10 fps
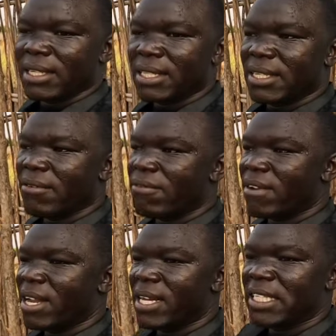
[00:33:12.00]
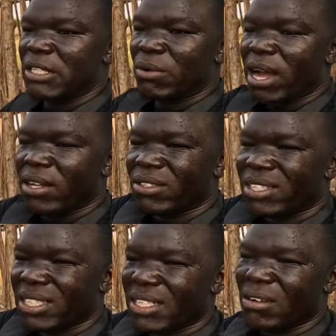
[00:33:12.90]
this is a village where you
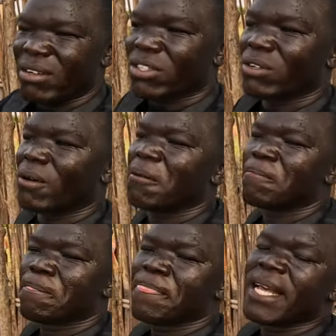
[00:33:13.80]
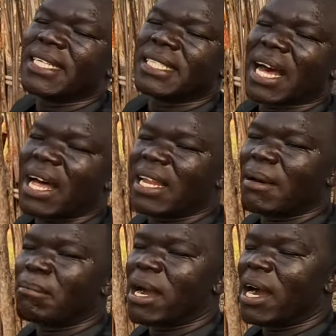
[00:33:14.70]
see also
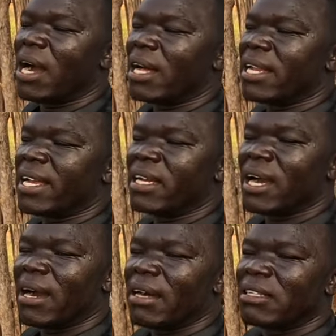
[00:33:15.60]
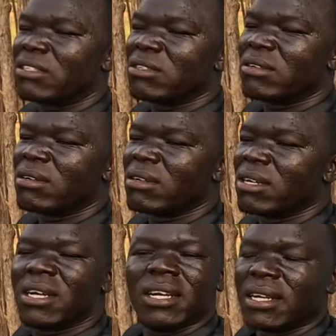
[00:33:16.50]
other uh, like uh,
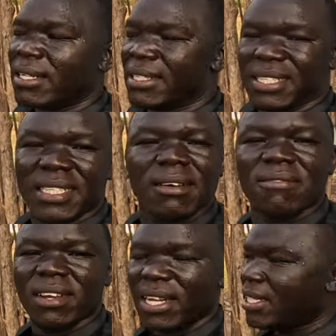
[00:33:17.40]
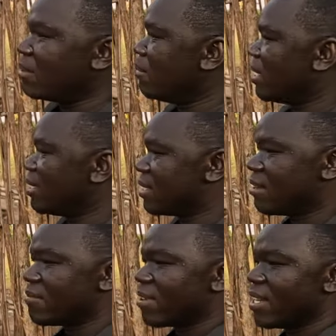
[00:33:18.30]
this is a village, man.
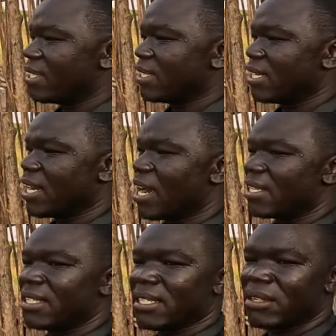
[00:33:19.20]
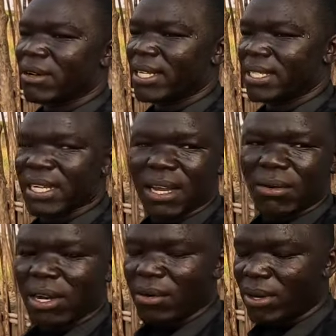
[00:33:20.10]
It's a village here. I think you
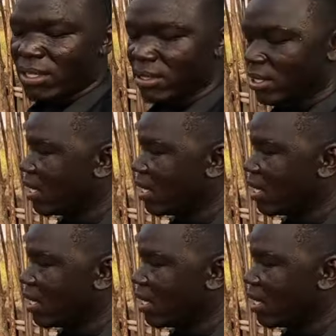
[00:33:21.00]
understand what I want to